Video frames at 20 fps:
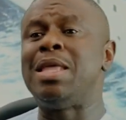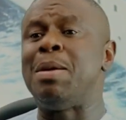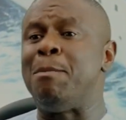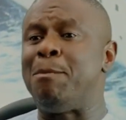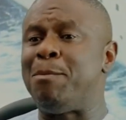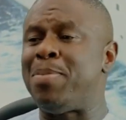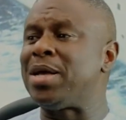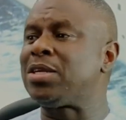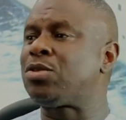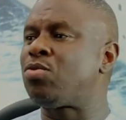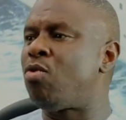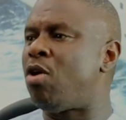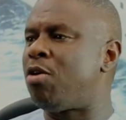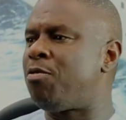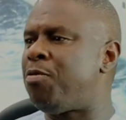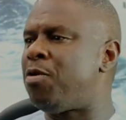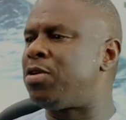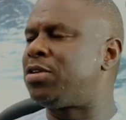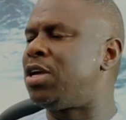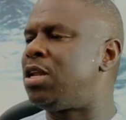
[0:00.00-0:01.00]
the best
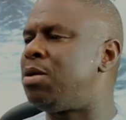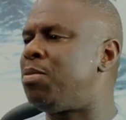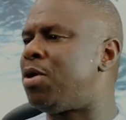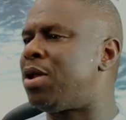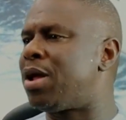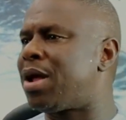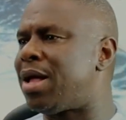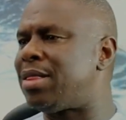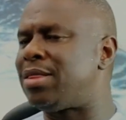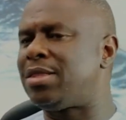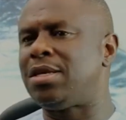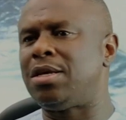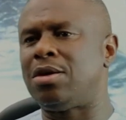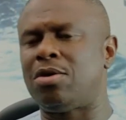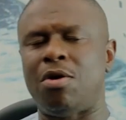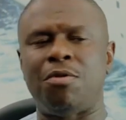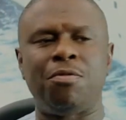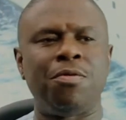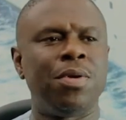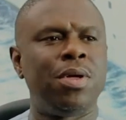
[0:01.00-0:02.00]
workforce anybody can
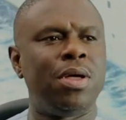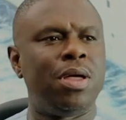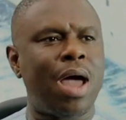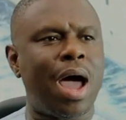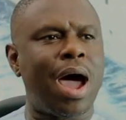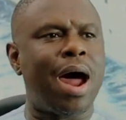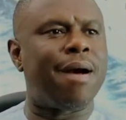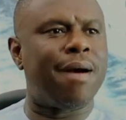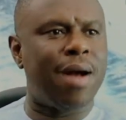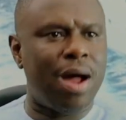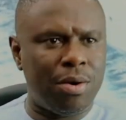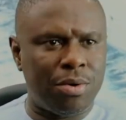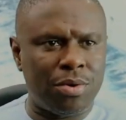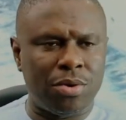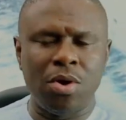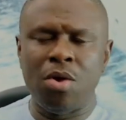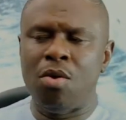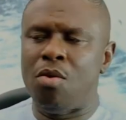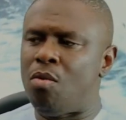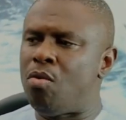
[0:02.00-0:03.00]
think of
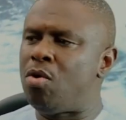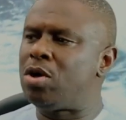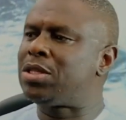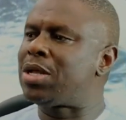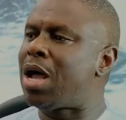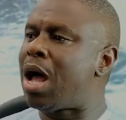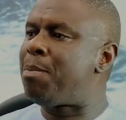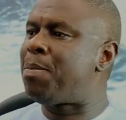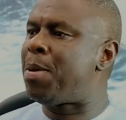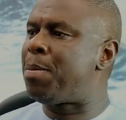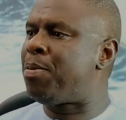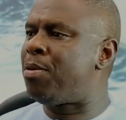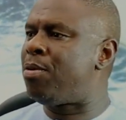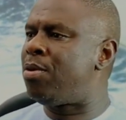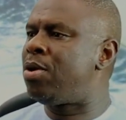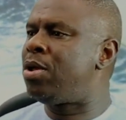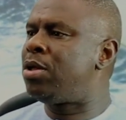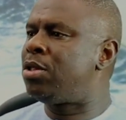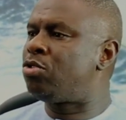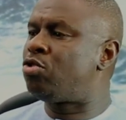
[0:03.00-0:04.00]
around. We want our
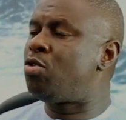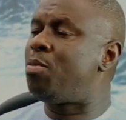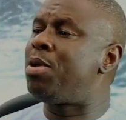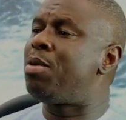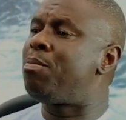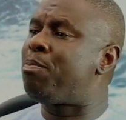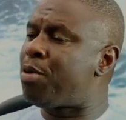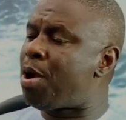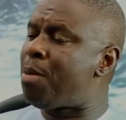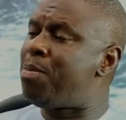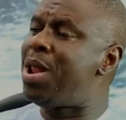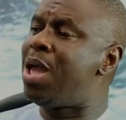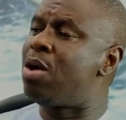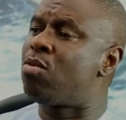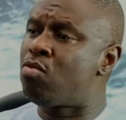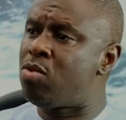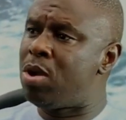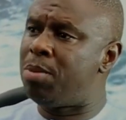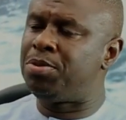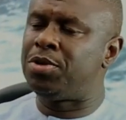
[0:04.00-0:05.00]
people to be properly
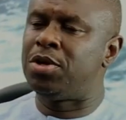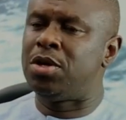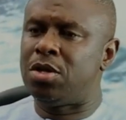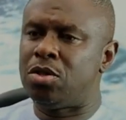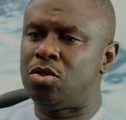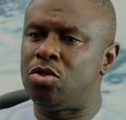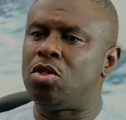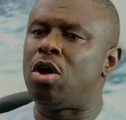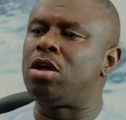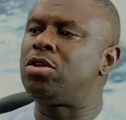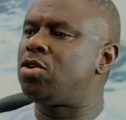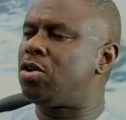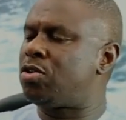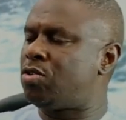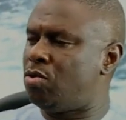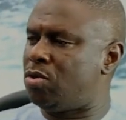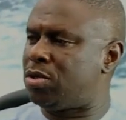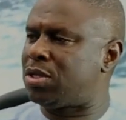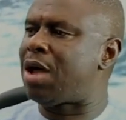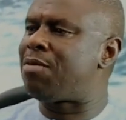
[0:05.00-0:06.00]
equipped, not
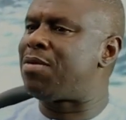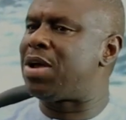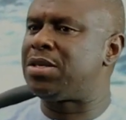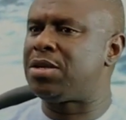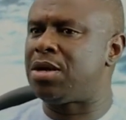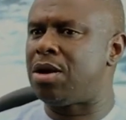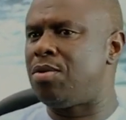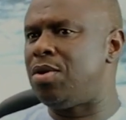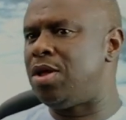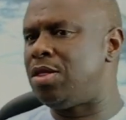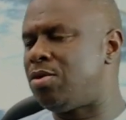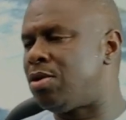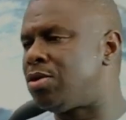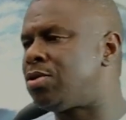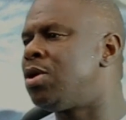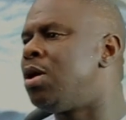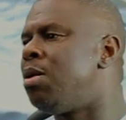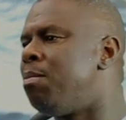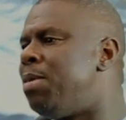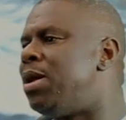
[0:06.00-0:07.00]
just to serve as
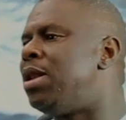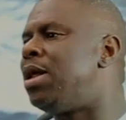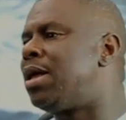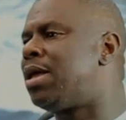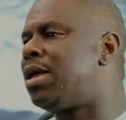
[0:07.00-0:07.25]
regulators, but